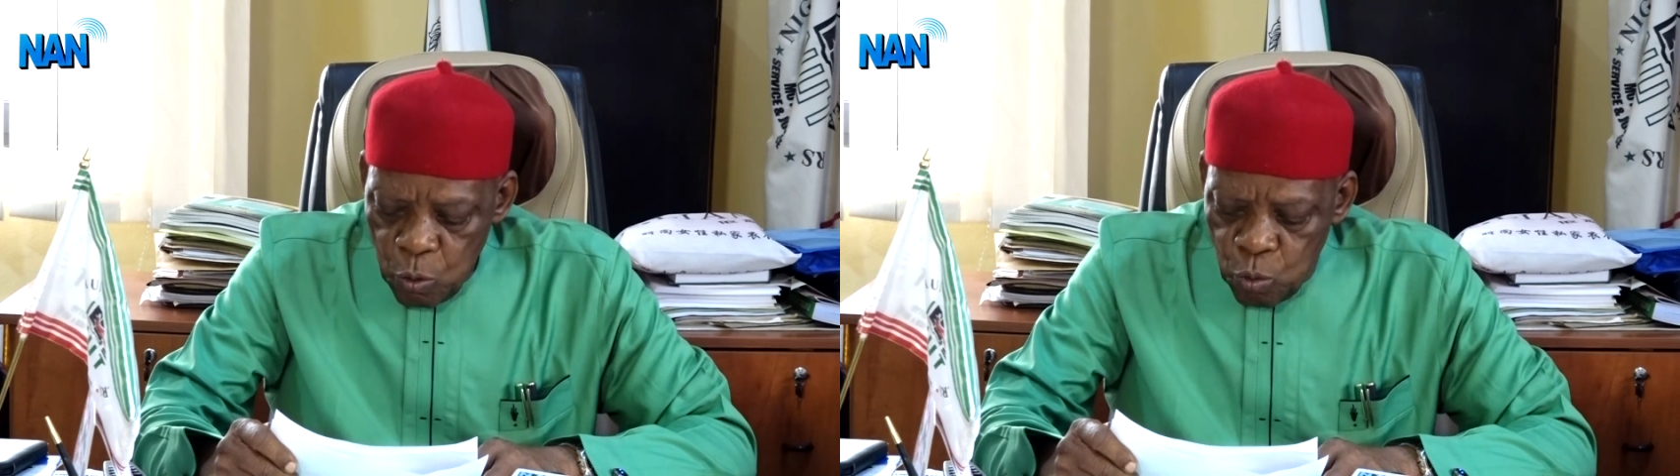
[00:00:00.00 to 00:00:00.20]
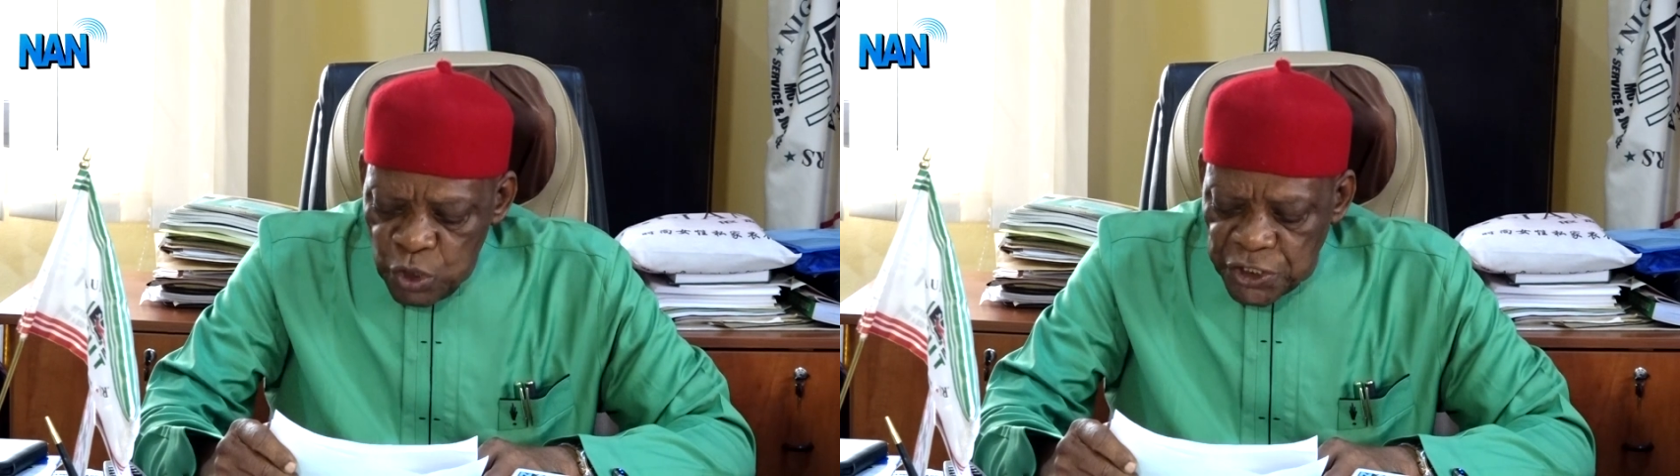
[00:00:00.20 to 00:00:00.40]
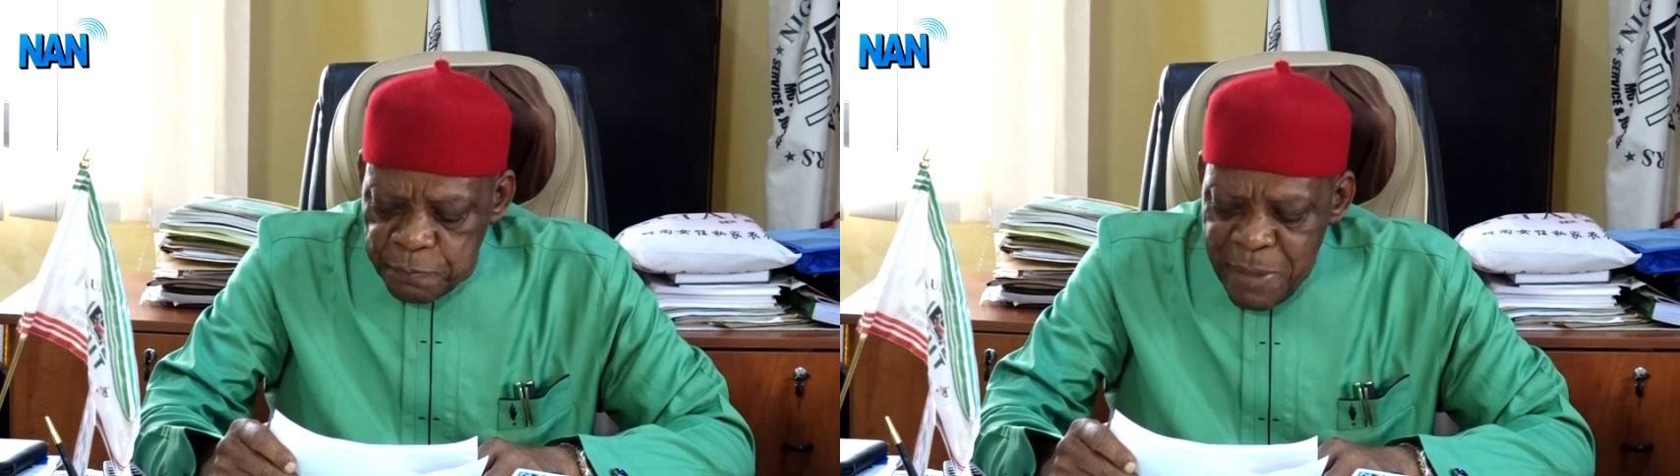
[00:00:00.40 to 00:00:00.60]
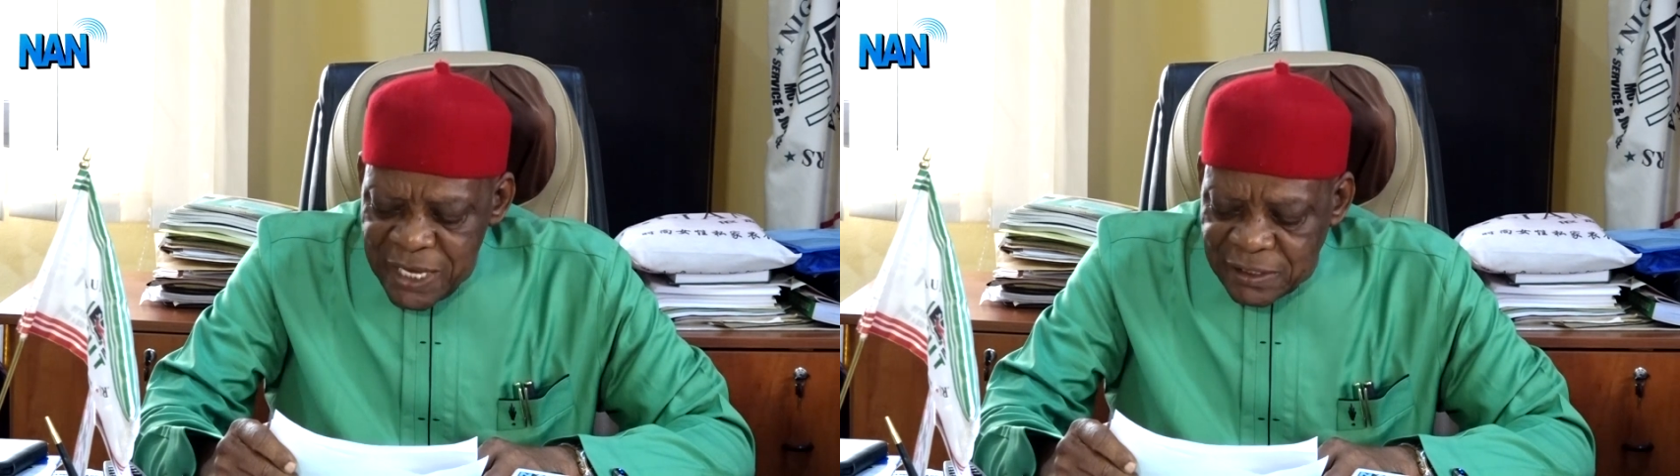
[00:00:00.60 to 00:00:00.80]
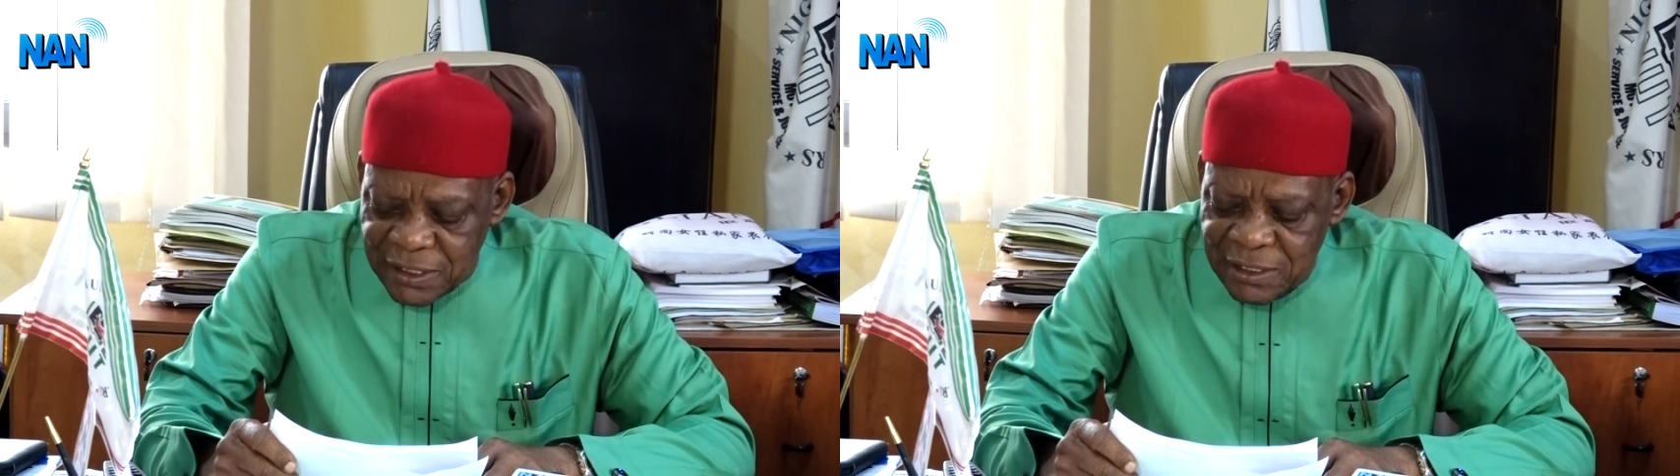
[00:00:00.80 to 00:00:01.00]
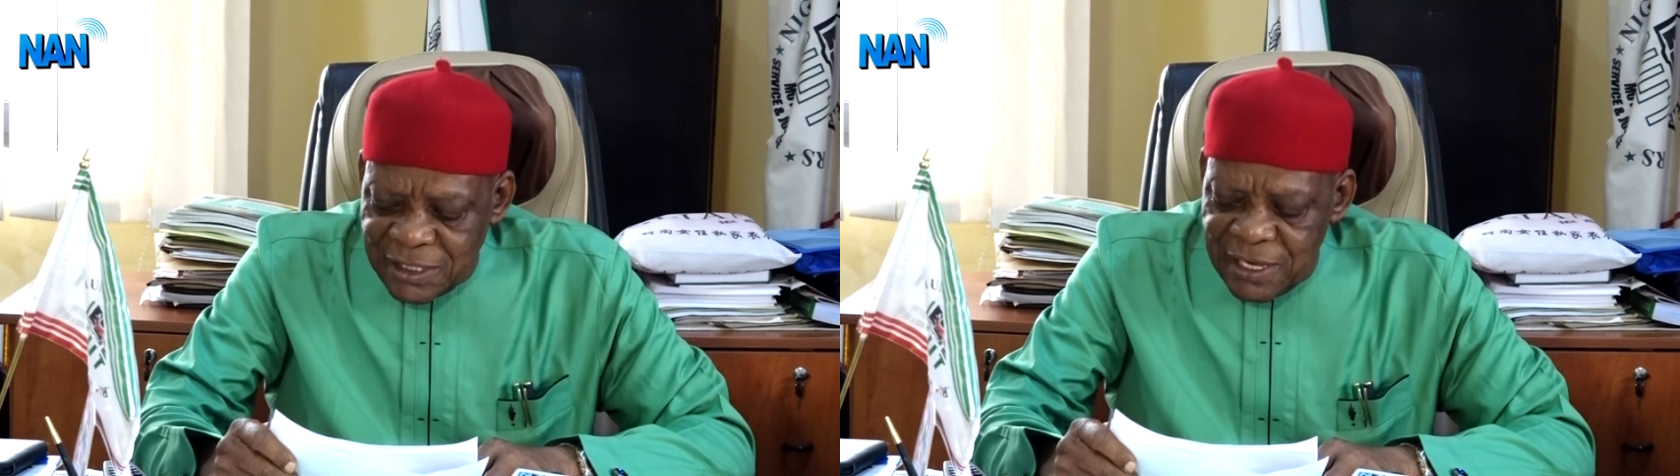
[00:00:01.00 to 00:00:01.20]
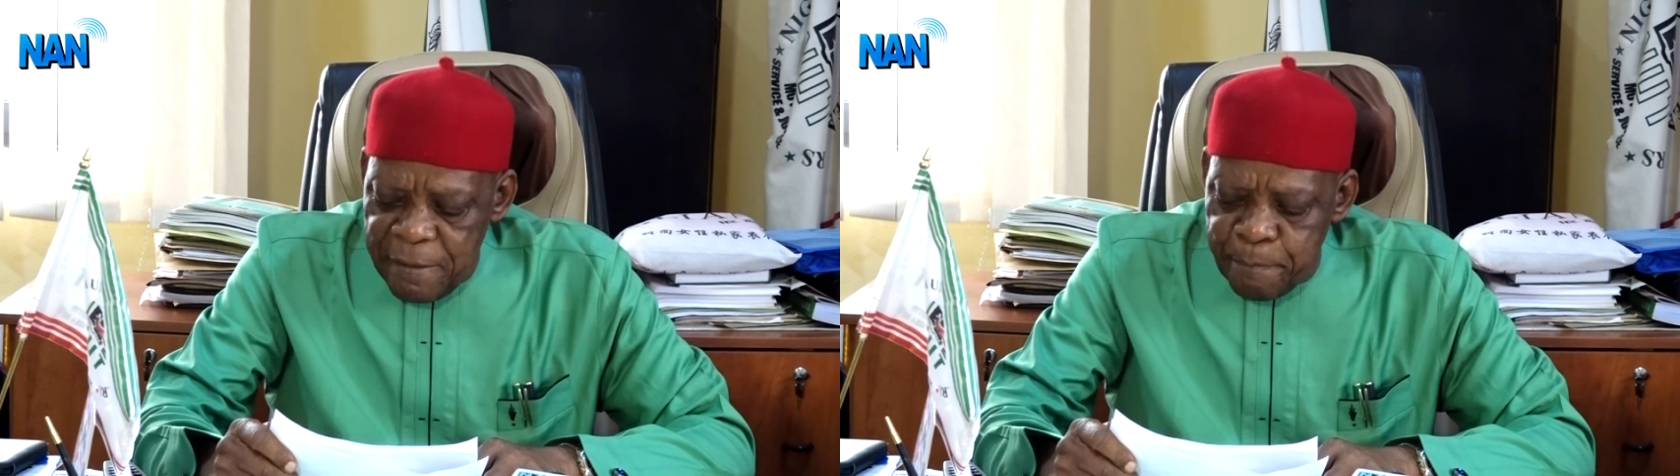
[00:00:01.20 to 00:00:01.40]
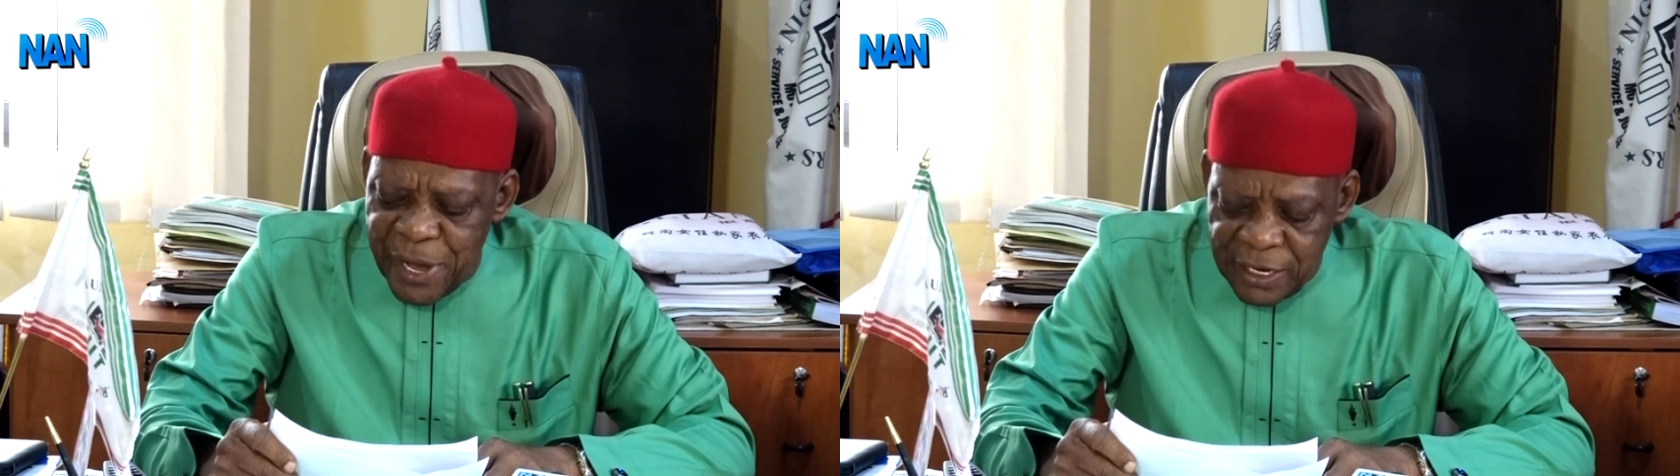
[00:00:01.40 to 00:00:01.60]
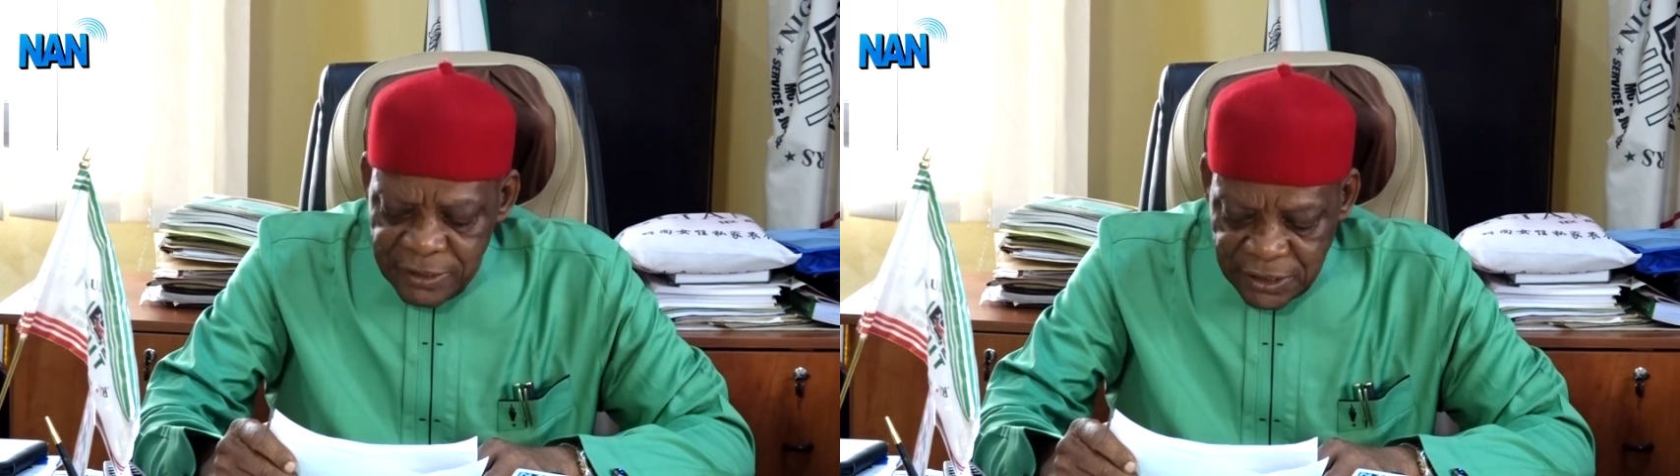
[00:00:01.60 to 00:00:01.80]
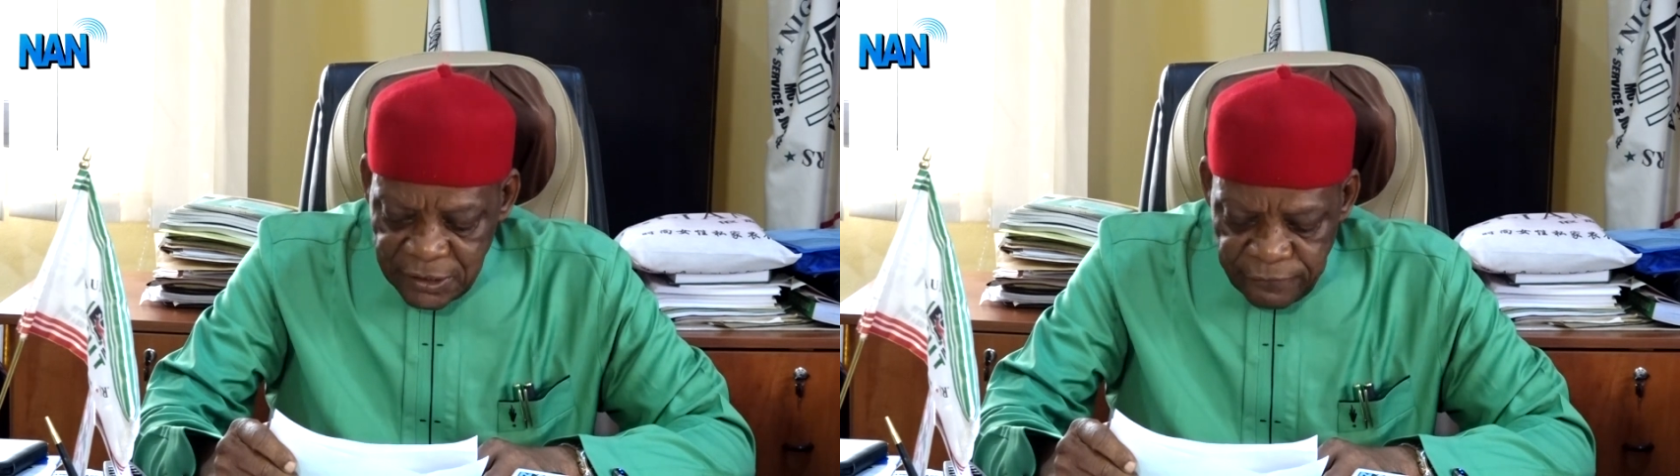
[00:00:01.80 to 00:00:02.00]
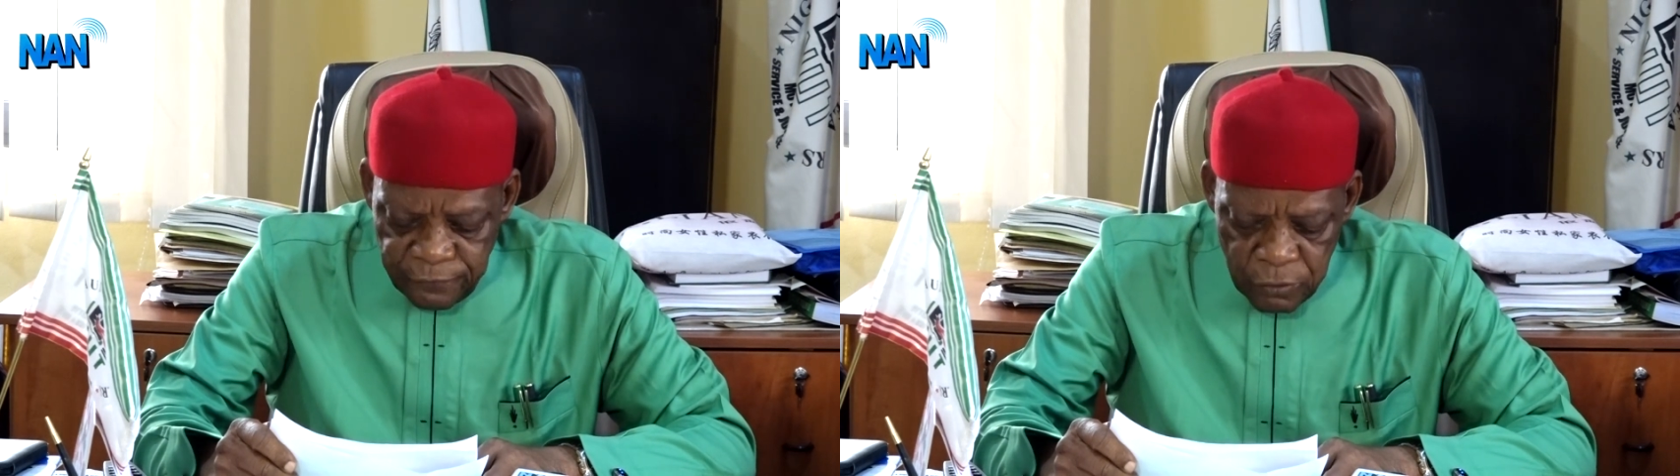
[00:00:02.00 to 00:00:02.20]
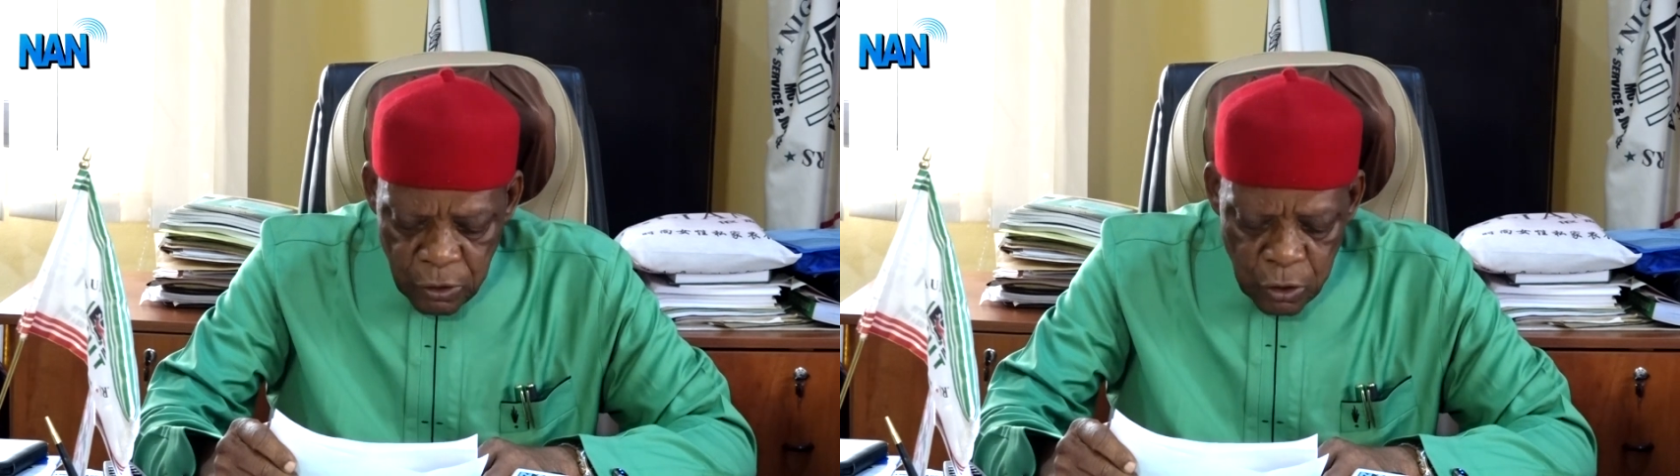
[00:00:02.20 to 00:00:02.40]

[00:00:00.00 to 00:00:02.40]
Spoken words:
which makes it imperative